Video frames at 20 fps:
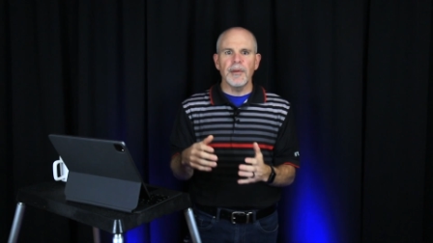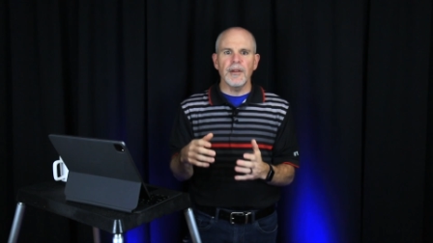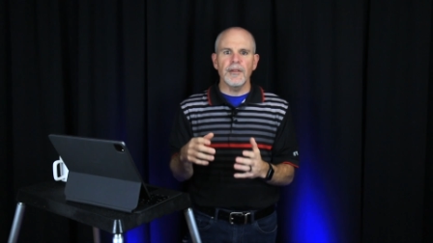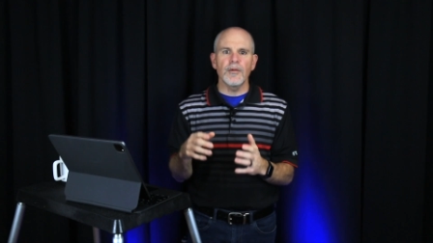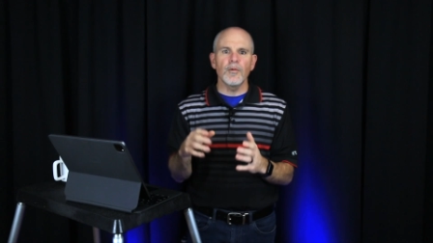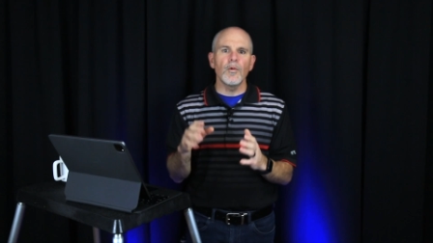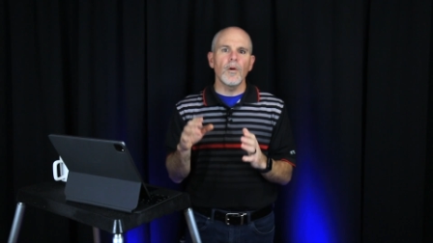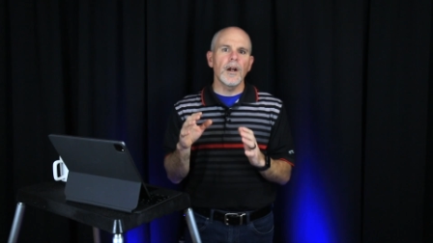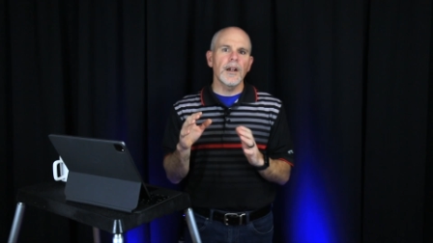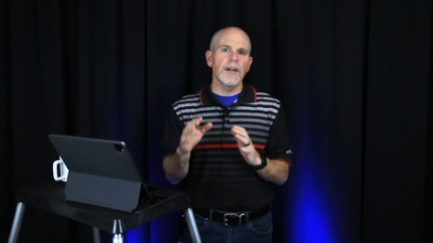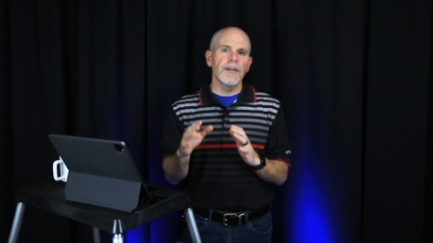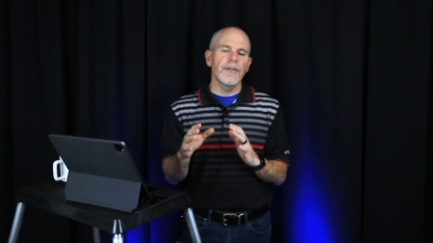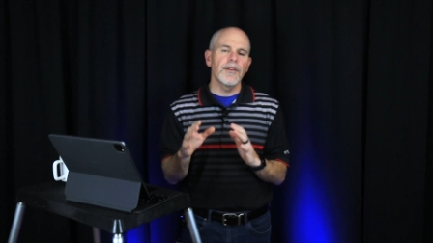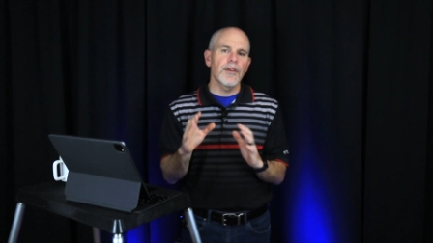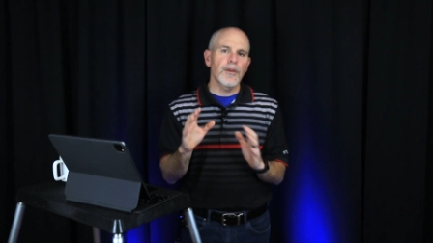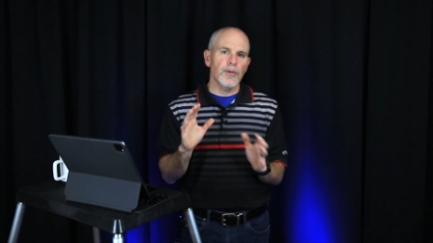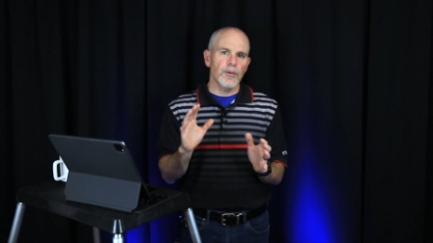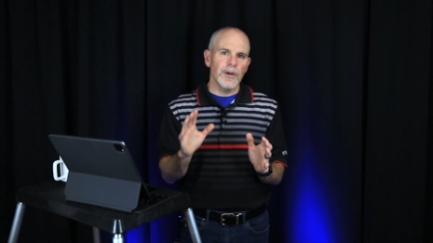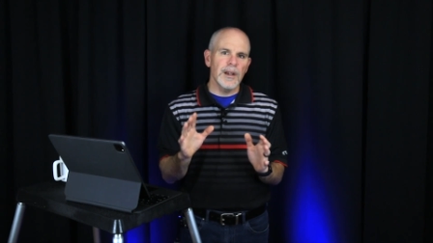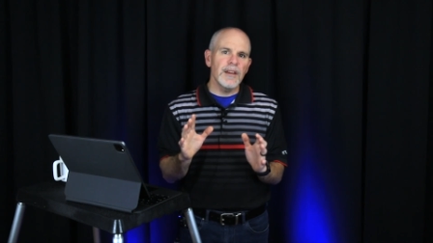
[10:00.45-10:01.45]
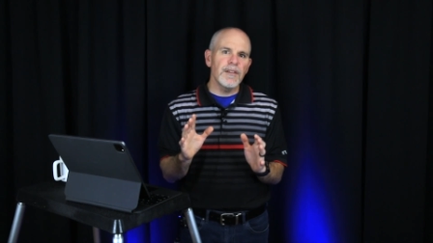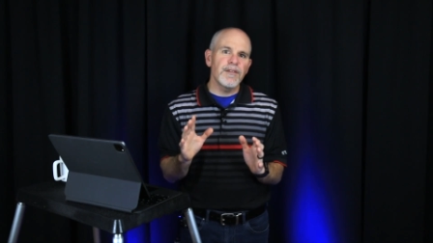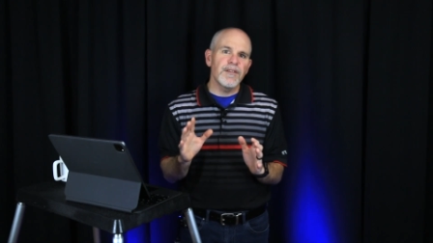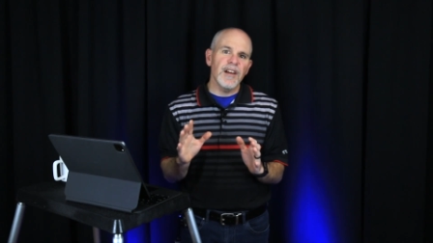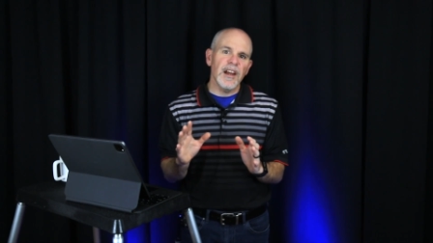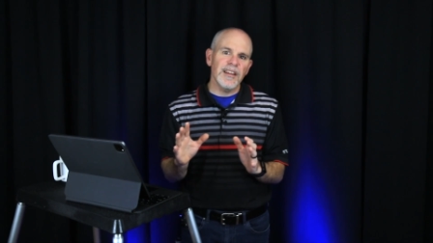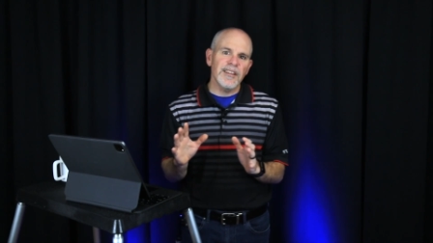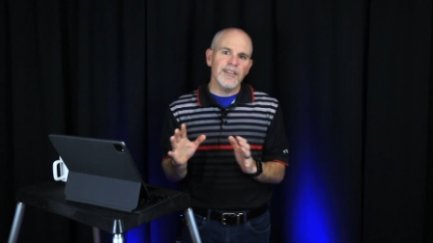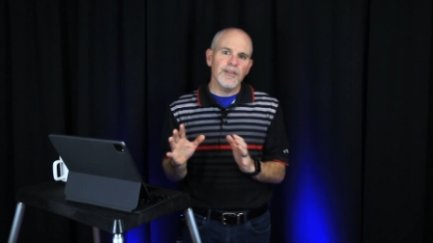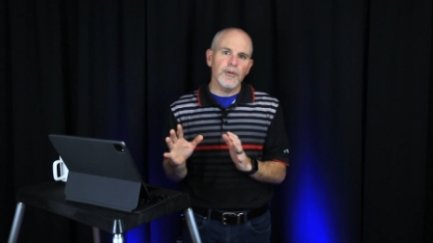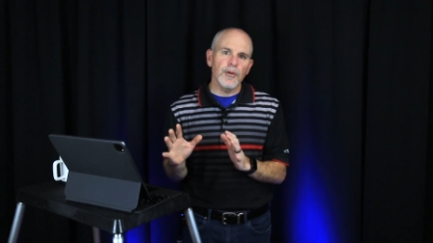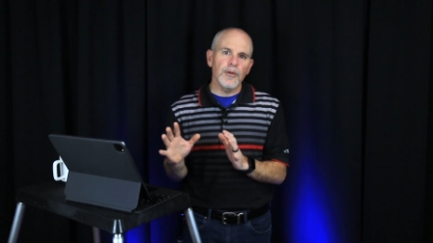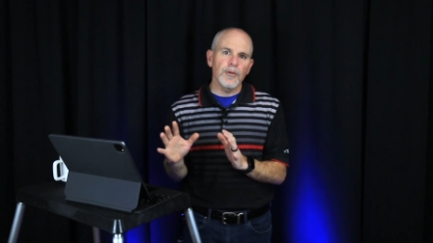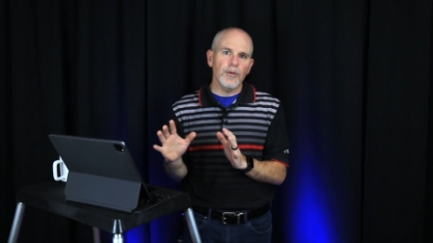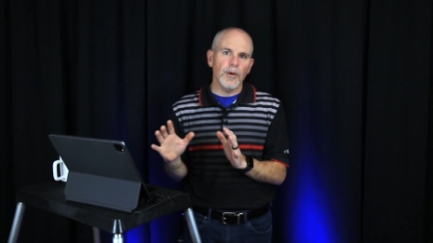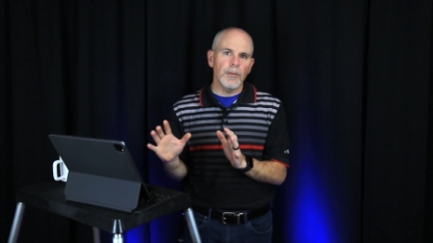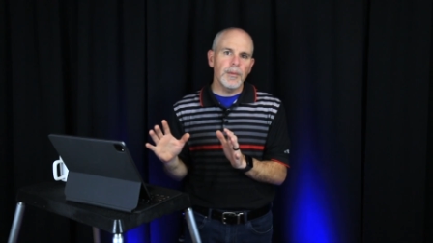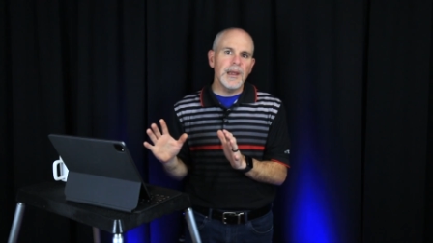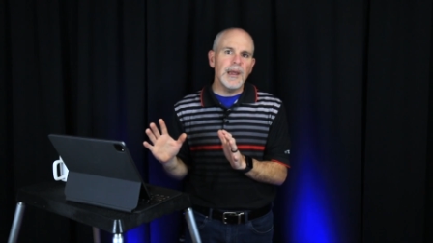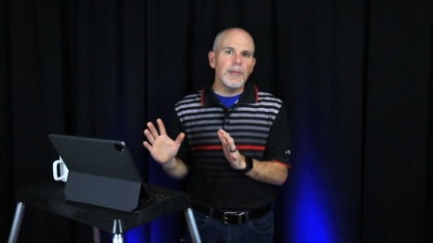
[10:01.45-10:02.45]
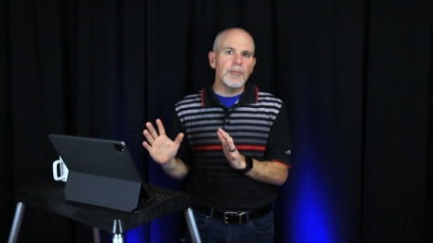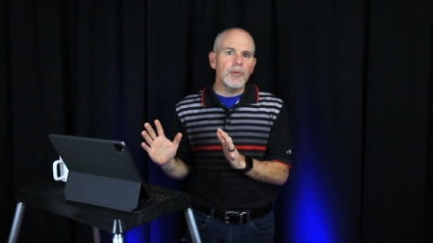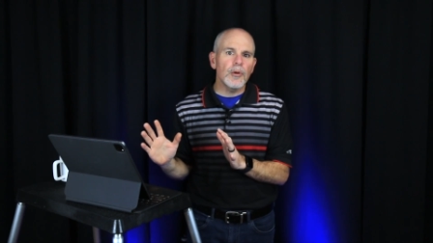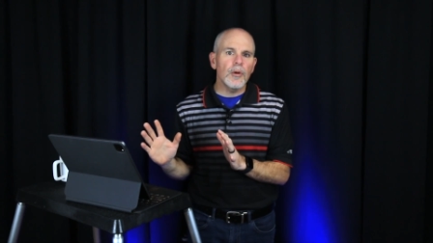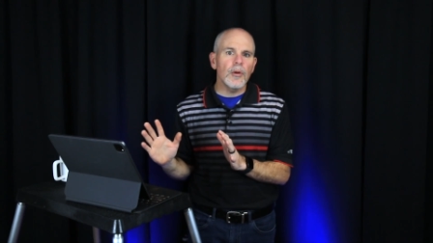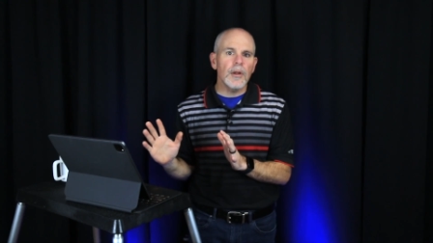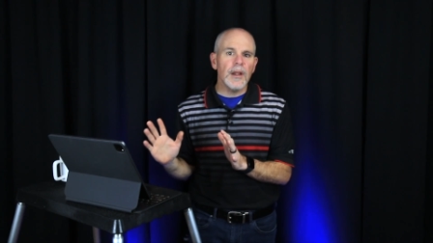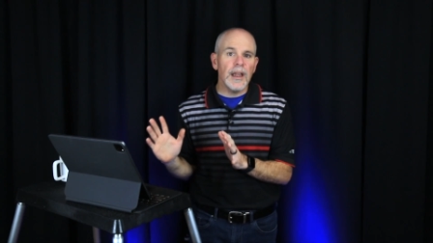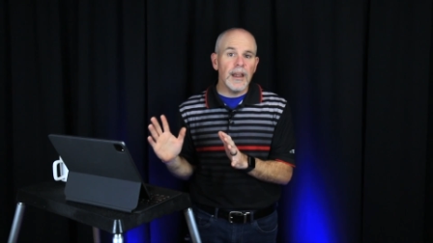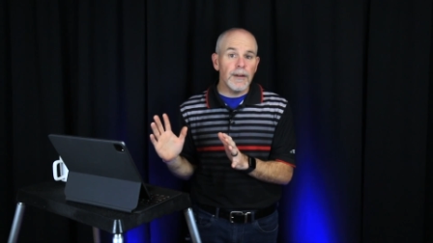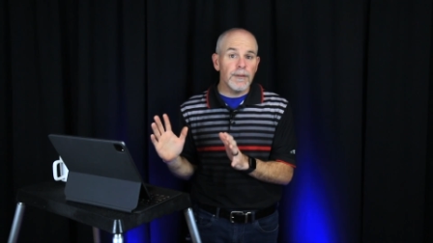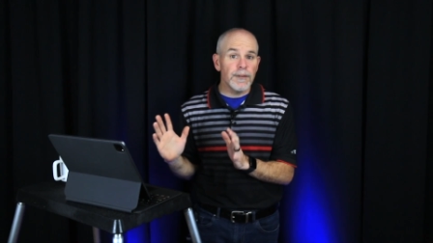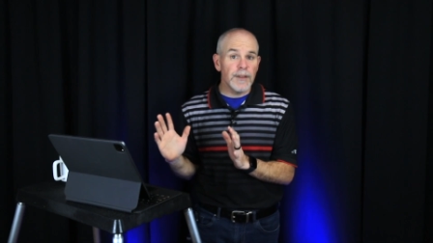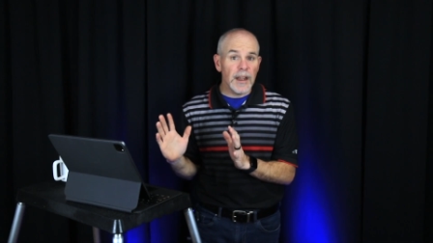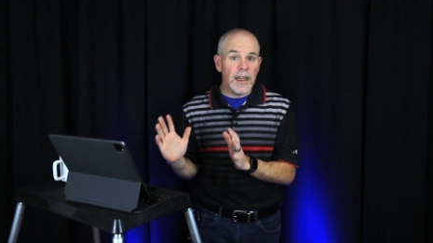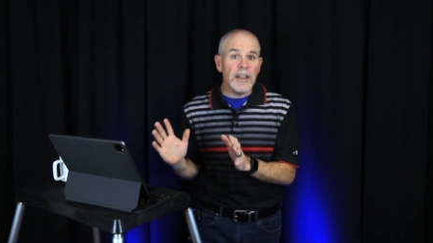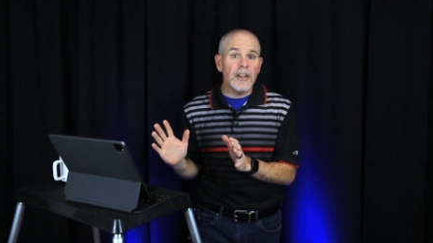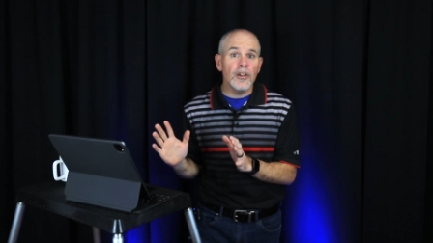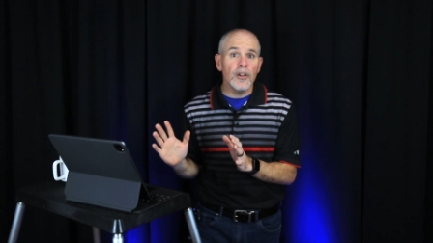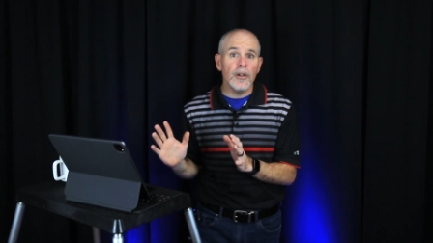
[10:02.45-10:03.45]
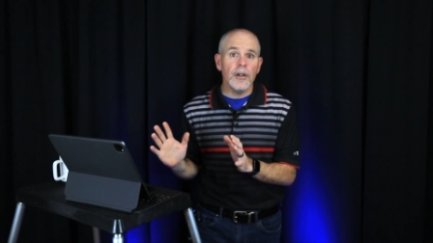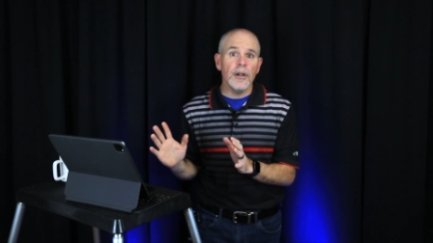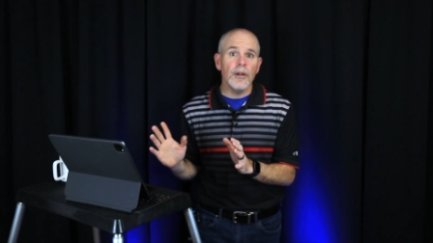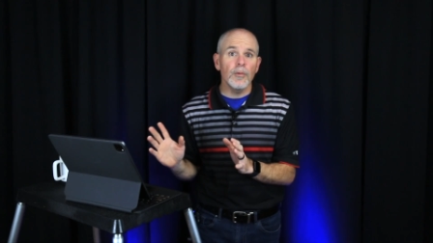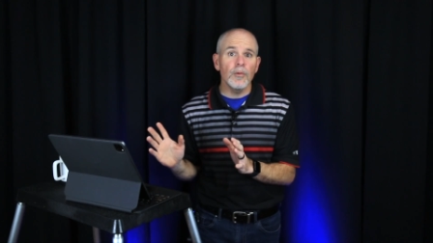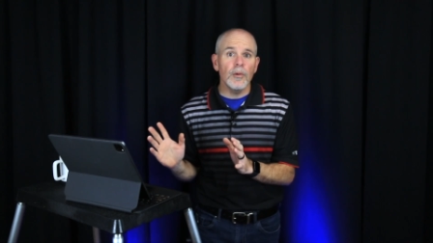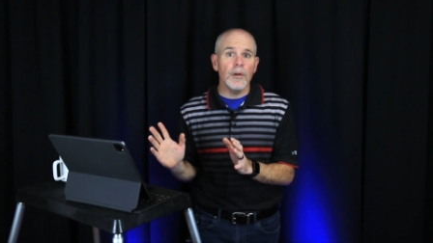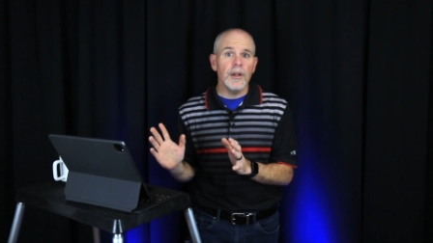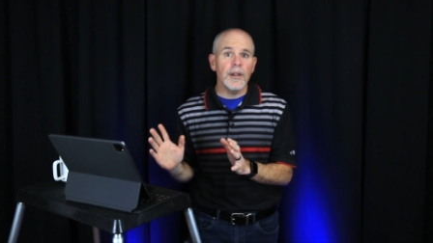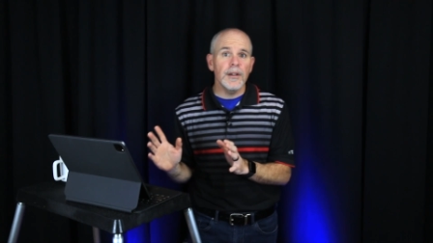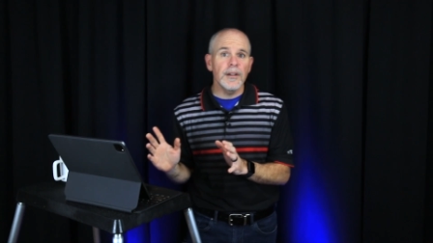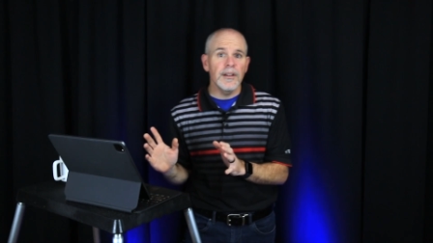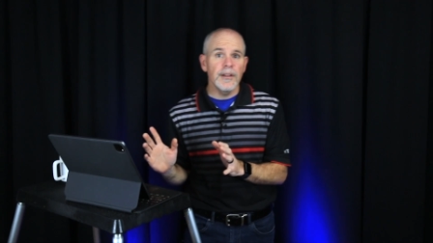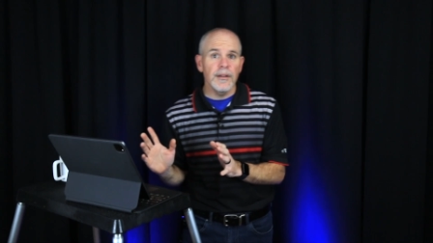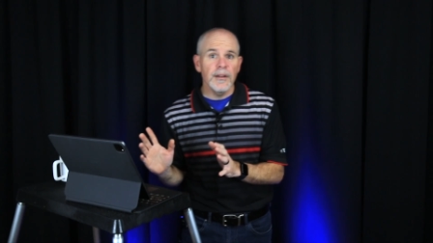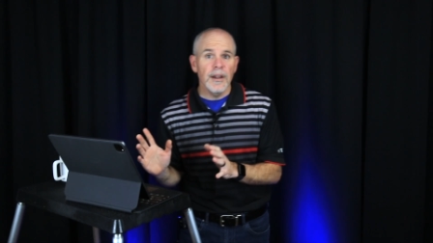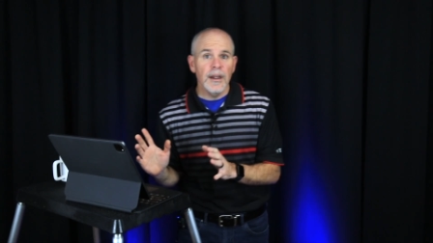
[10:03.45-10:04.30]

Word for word: It's one of three festivals where people, if they could, would